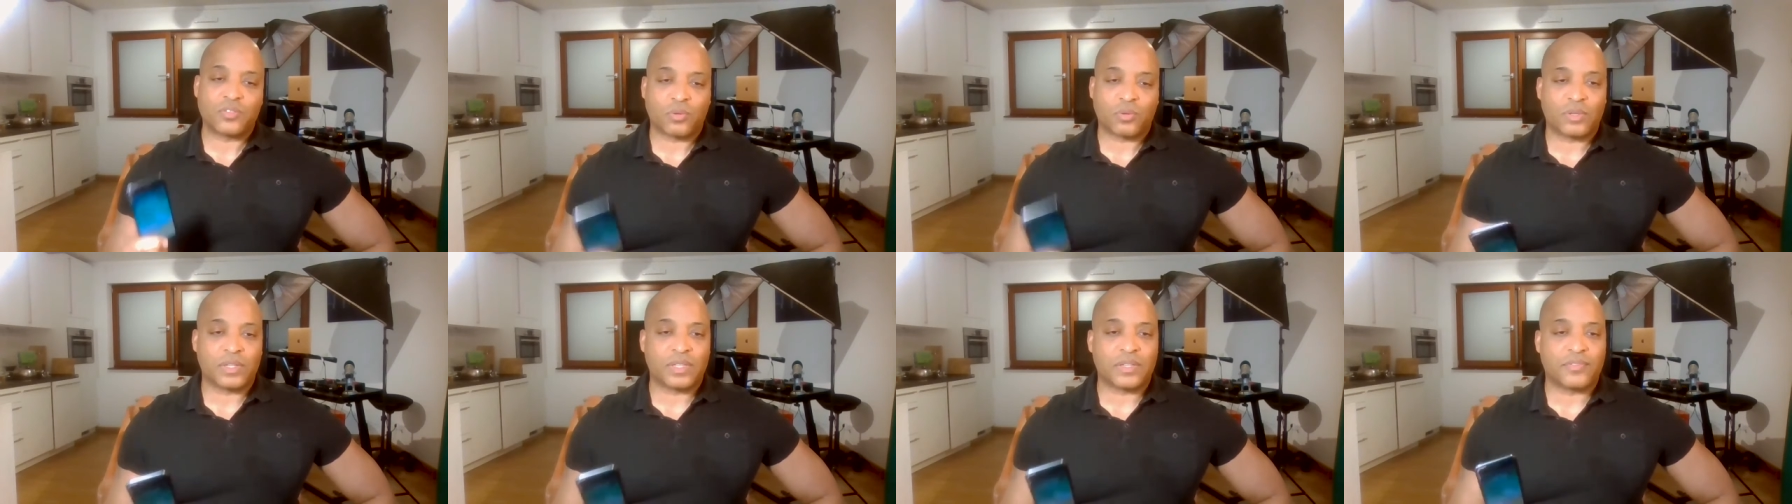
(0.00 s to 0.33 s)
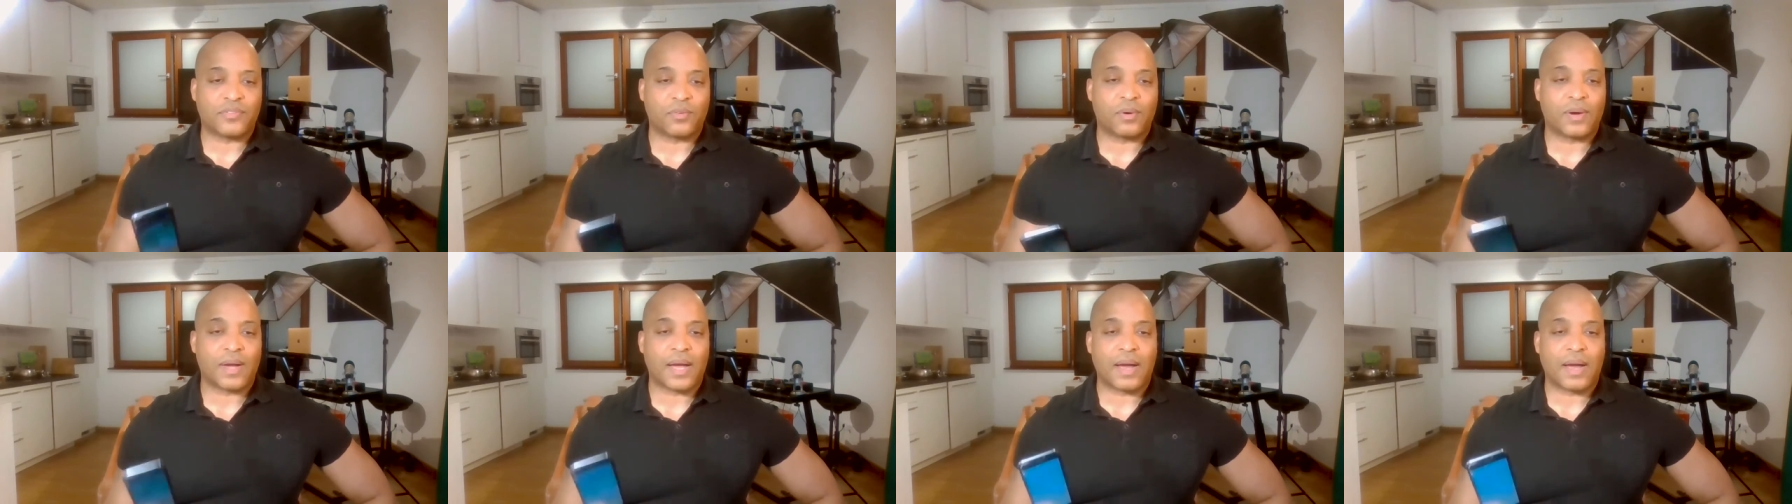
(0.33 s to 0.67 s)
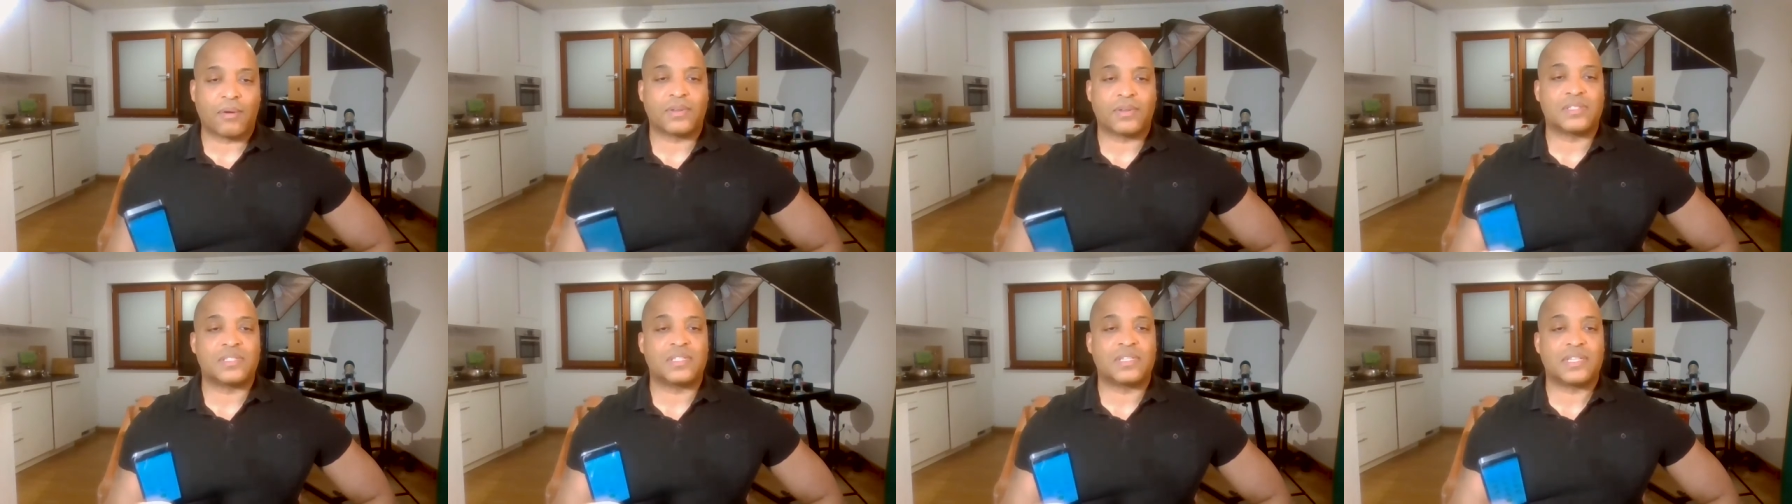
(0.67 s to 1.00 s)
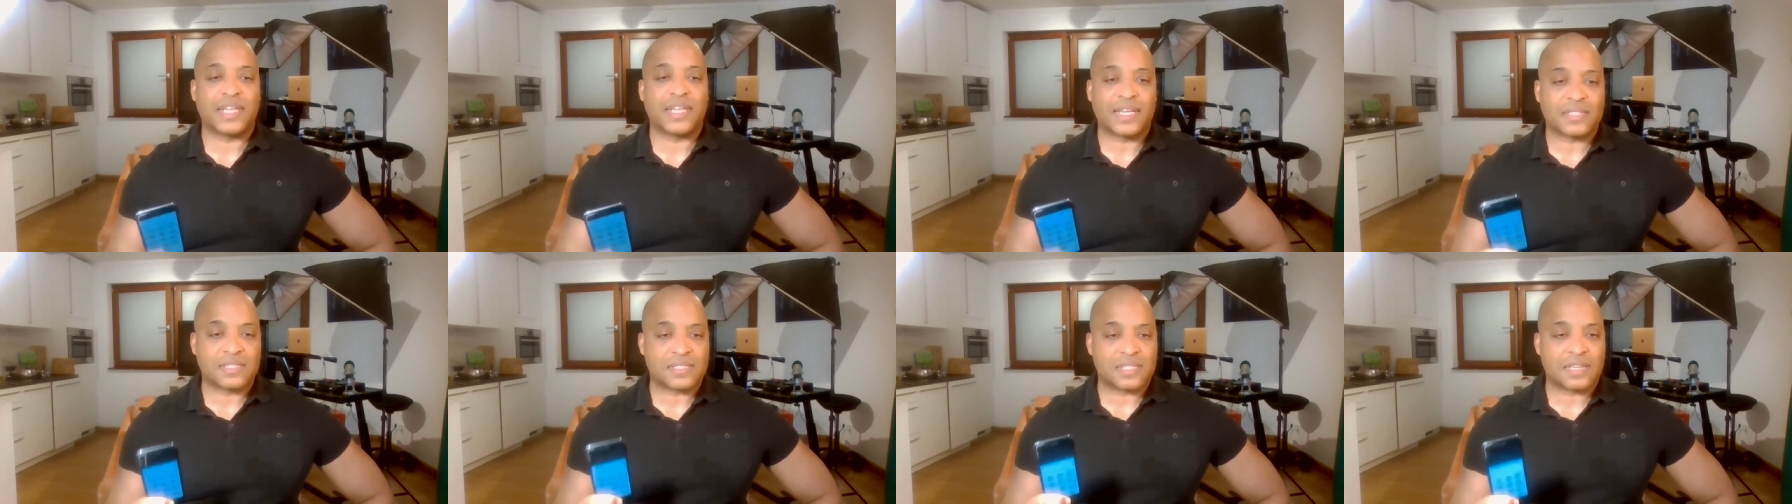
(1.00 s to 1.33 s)
24 hours a
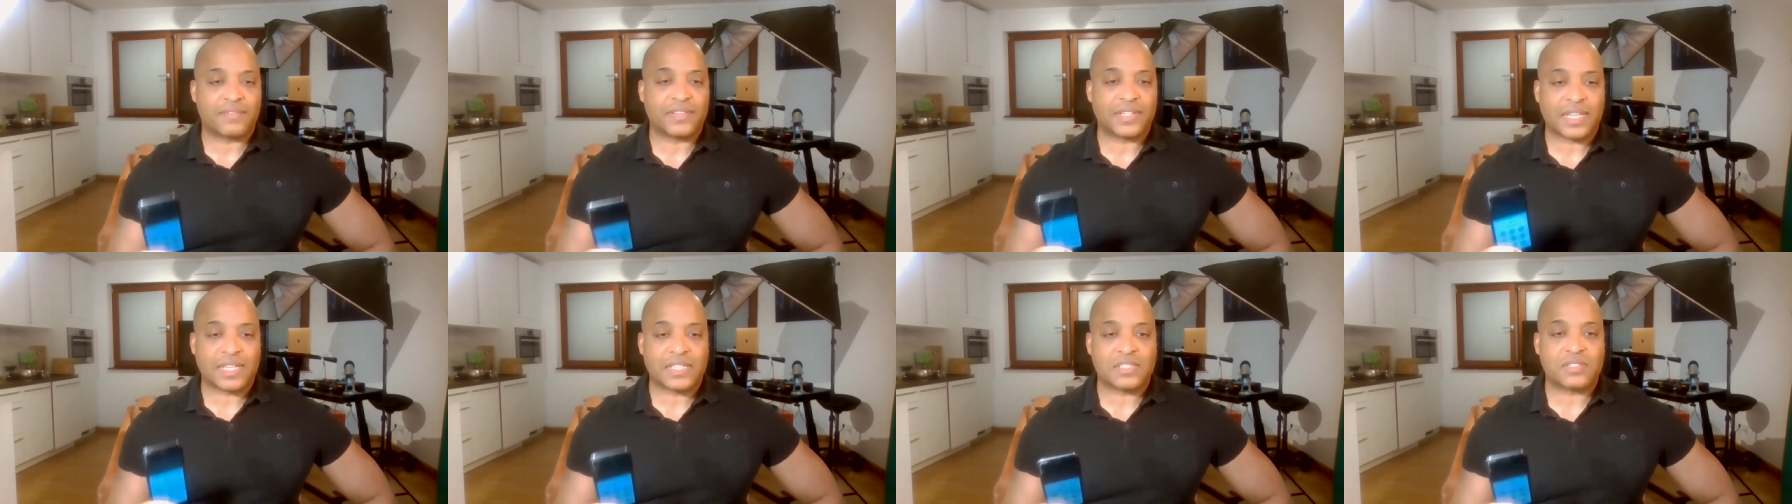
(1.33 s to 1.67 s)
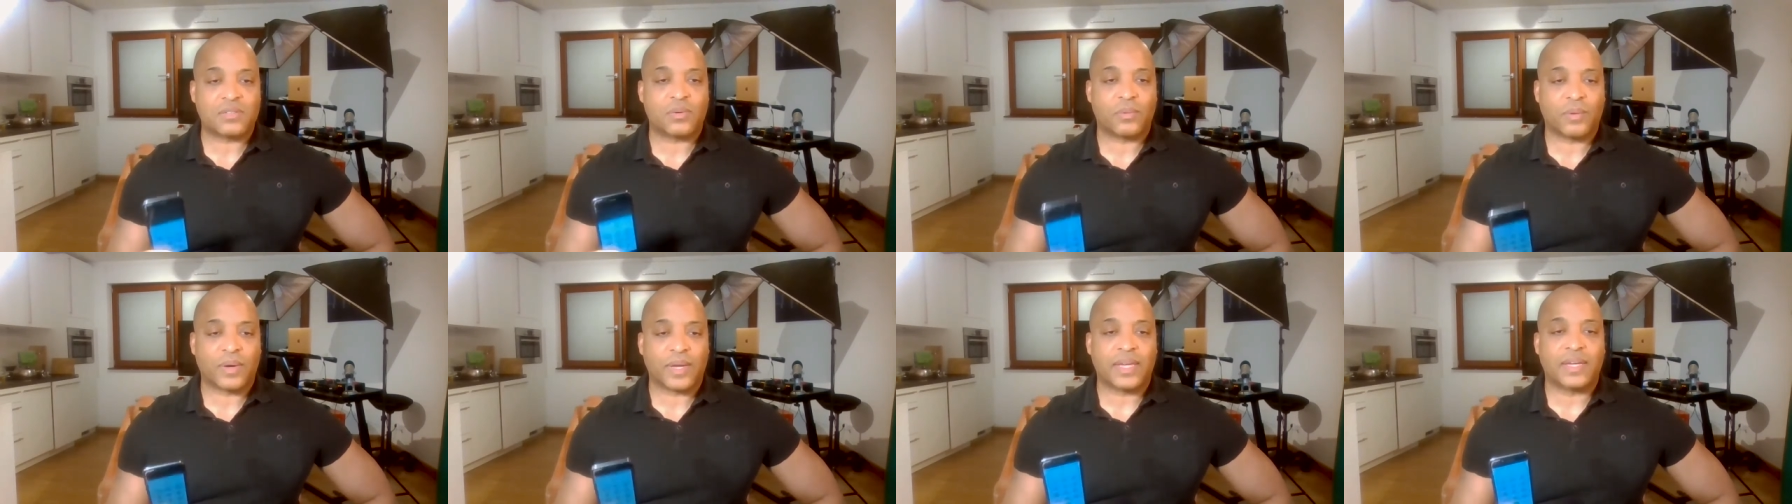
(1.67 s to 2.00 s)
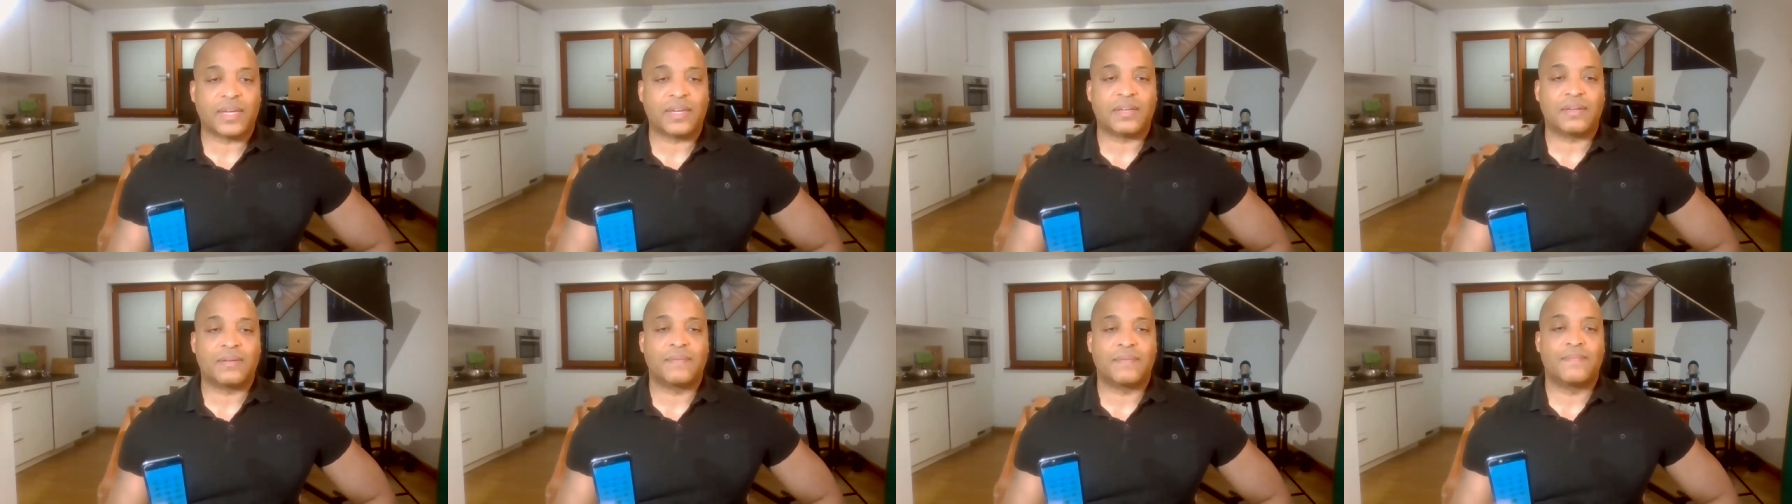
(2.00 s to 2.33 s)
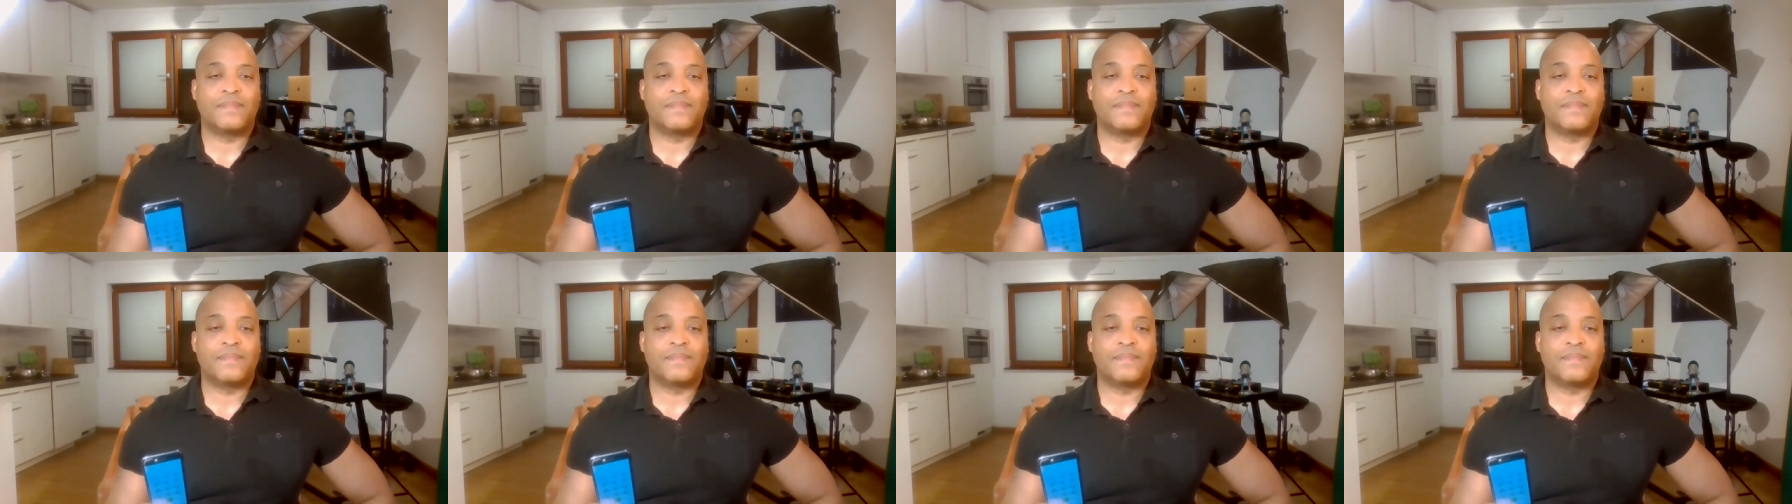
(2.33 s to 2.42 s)
day, seven days a week.